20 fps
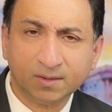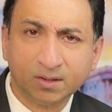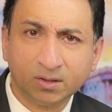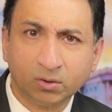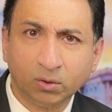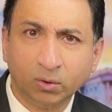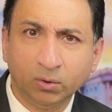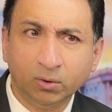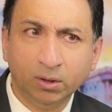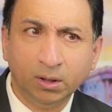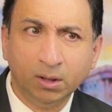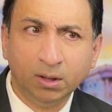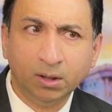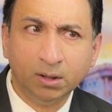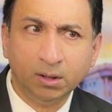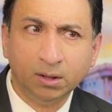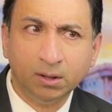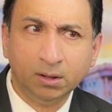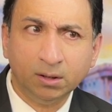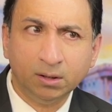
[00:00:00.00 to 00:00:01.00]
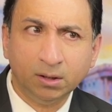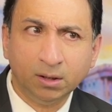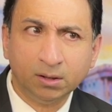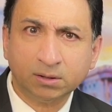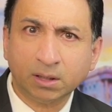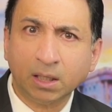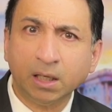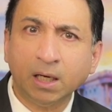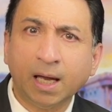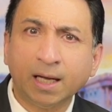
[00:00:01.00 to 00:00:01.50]
So
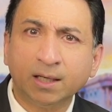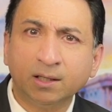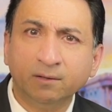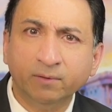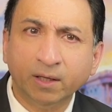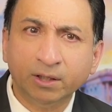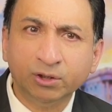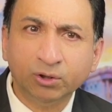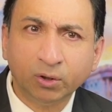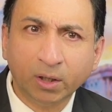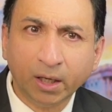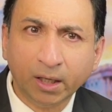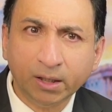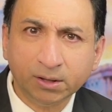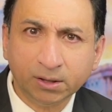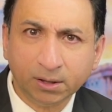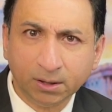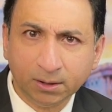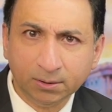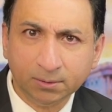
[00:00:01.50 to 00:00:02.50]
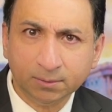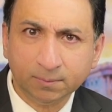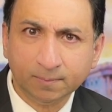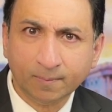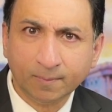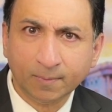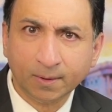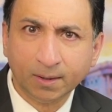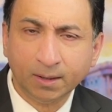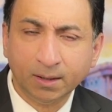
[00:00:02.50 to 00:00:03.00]
it's a lack of education
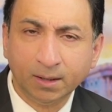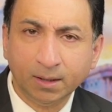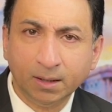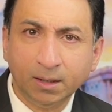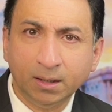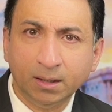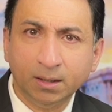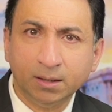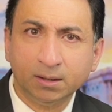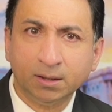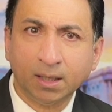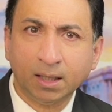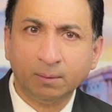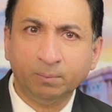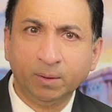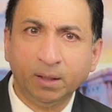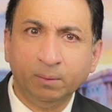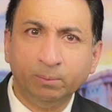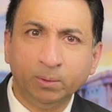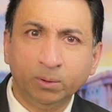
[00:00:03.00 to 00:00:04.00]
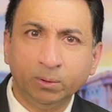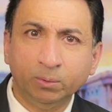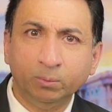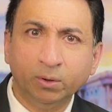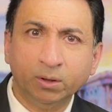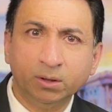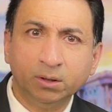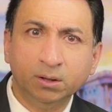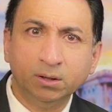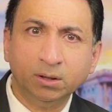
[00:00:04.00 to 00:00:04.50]
that people
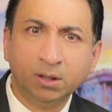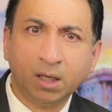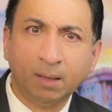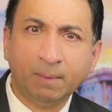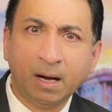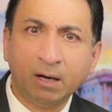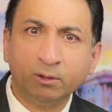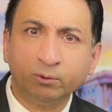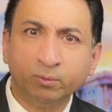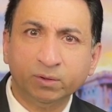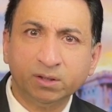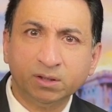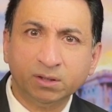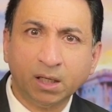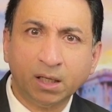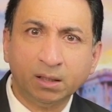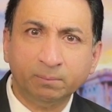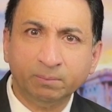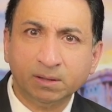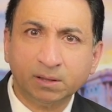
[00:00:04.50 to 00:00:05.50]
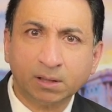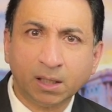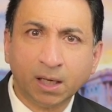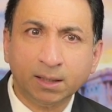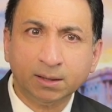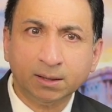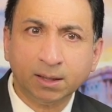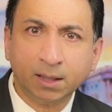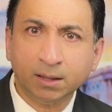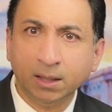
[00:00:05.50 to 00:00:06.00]
would come out with statements
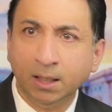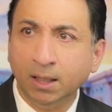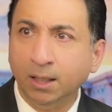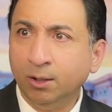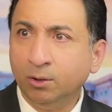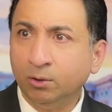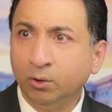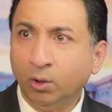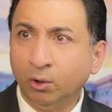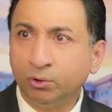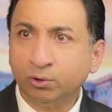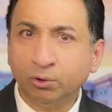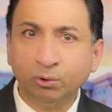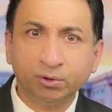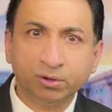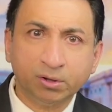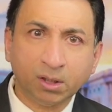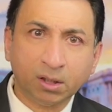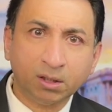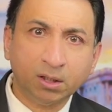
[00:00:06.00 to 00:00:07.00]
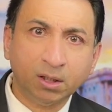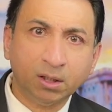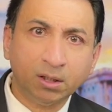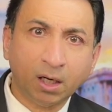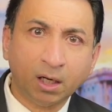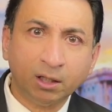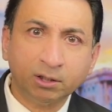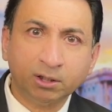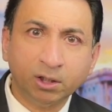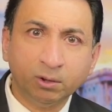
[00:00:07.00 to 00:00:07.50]
like that. Those who sit there
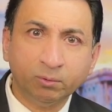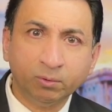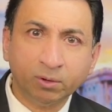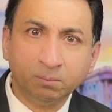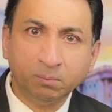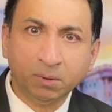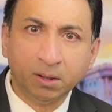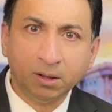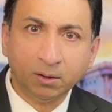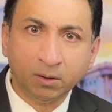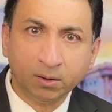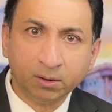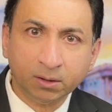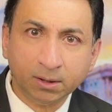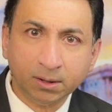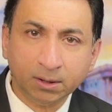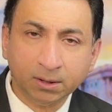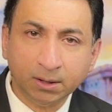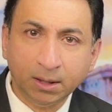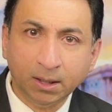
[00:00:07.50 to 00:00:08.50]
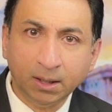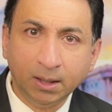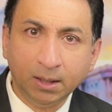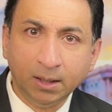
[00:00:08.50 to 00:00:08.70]
and argue with me on the